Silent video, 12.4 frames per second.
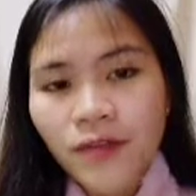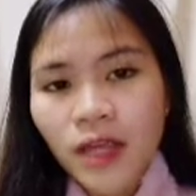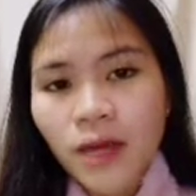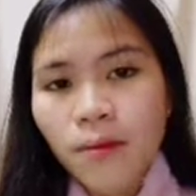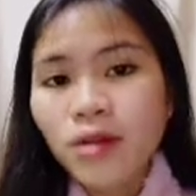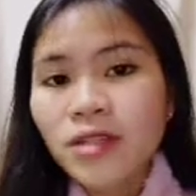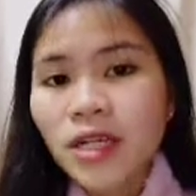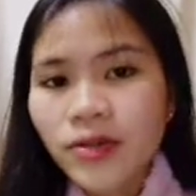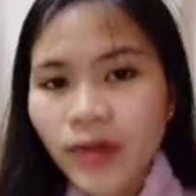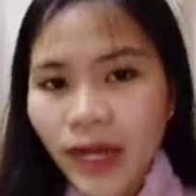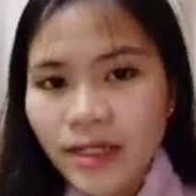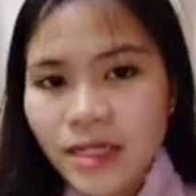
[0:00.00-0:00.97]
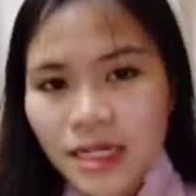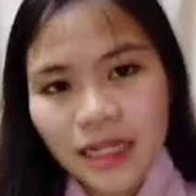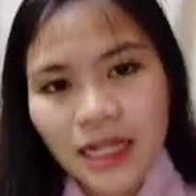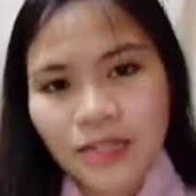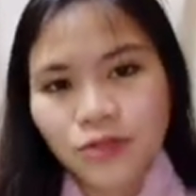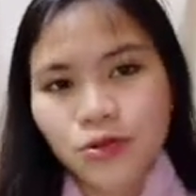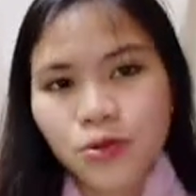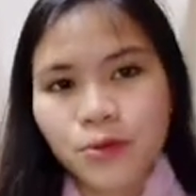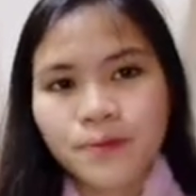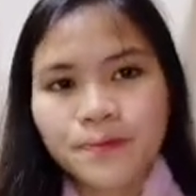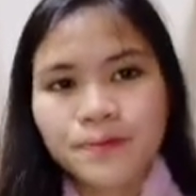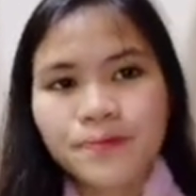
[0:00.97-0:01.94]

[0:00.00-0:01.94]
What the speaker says: the multigrade classroom.